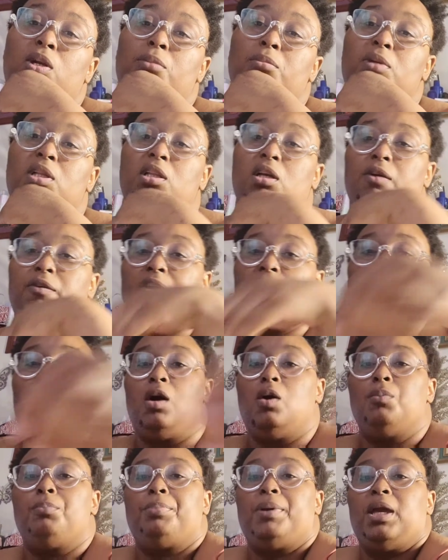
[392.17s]
when I'm clearing
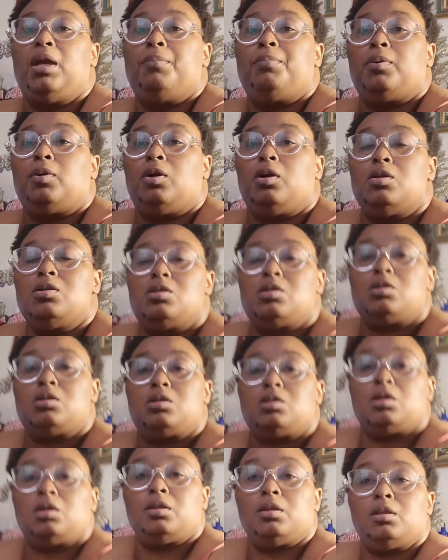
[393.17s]
out
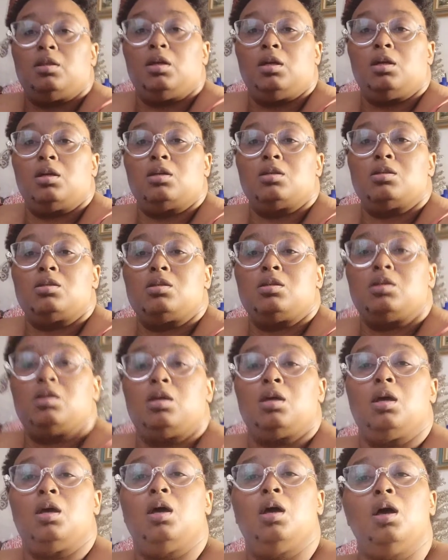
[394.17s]
papers and things.
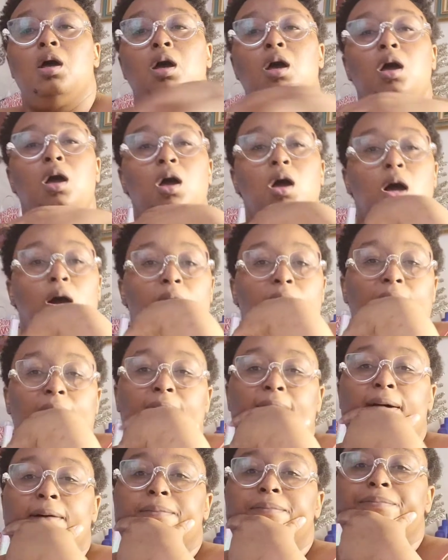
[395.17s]

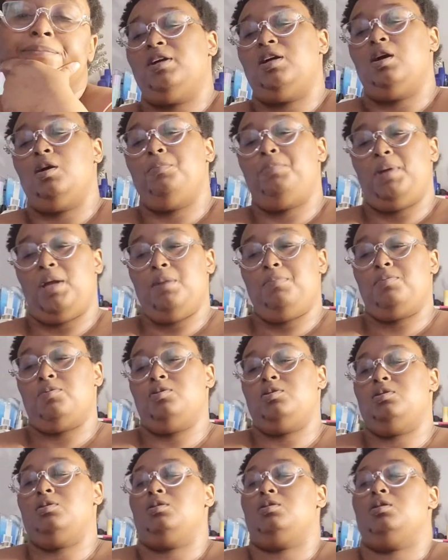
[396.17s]
Clearing out
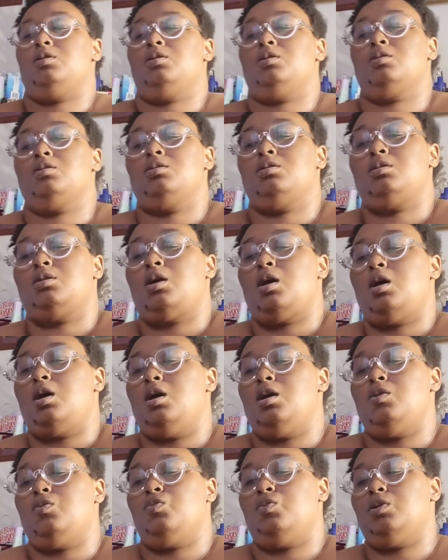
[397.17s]
papers and things,
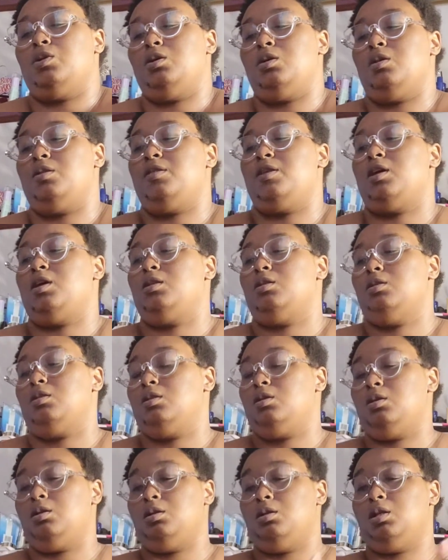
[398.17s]
I will
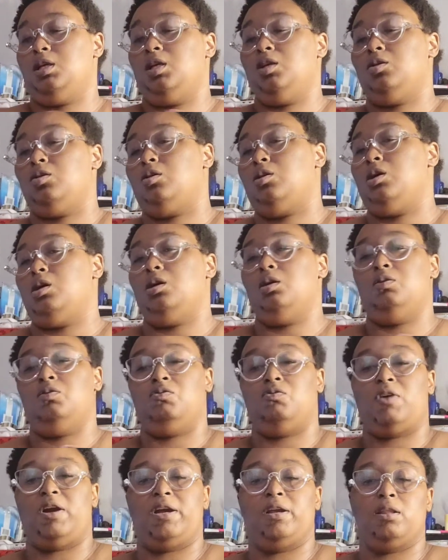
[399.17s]
then later
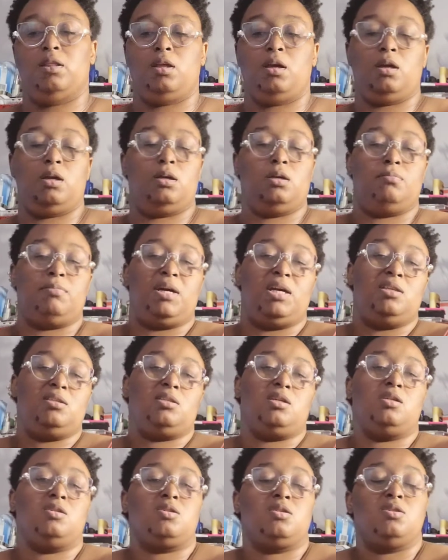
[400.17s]
on write like my
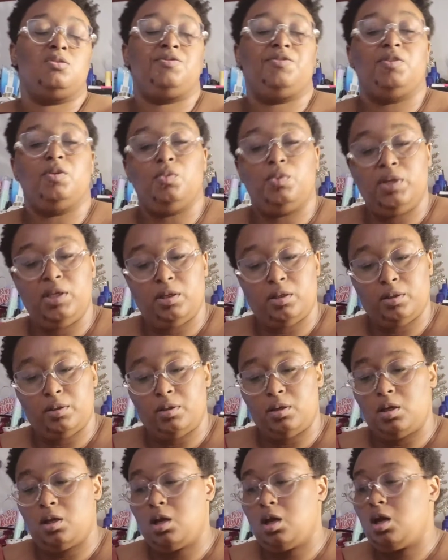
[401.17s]
intentions for the week.
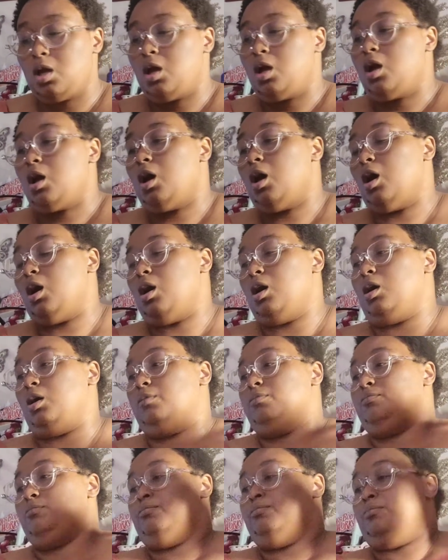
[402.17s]

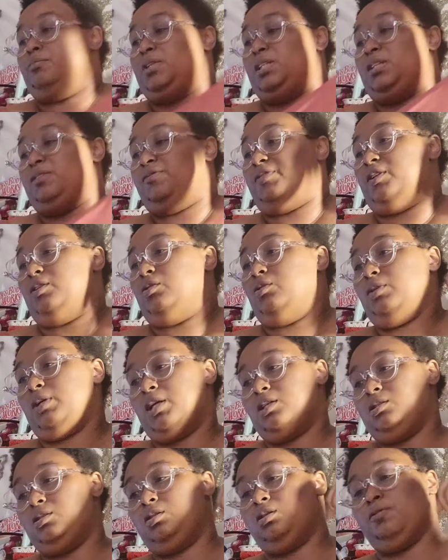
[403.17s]
And if I don't
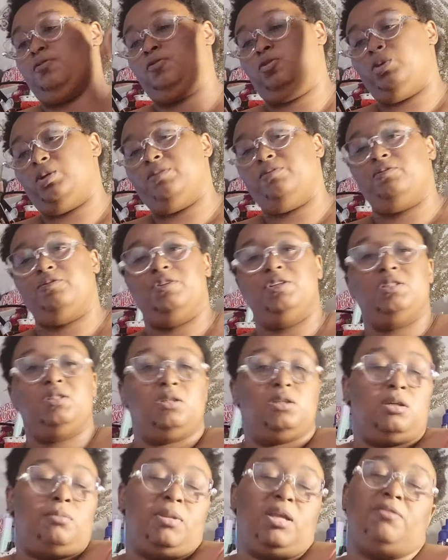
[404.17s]
get to them for whatever
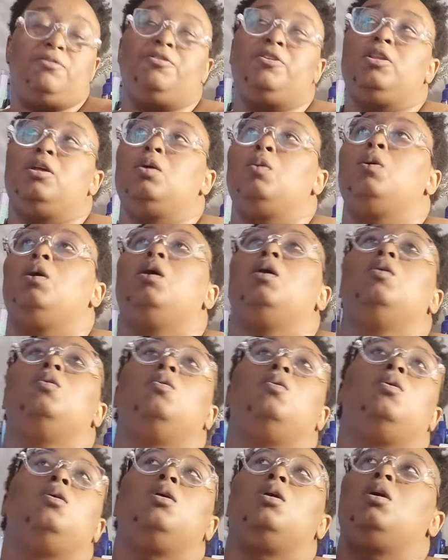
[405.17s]
reason, I'm not feeling well,
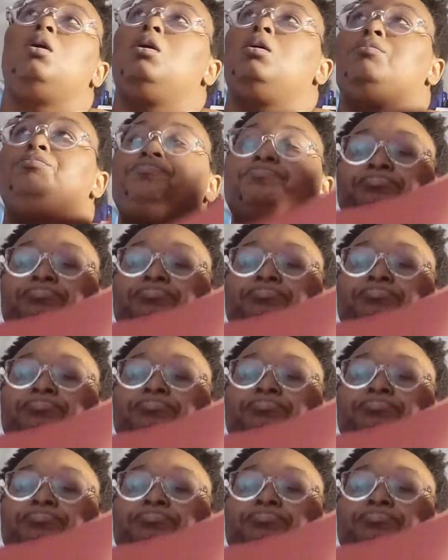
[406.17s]
or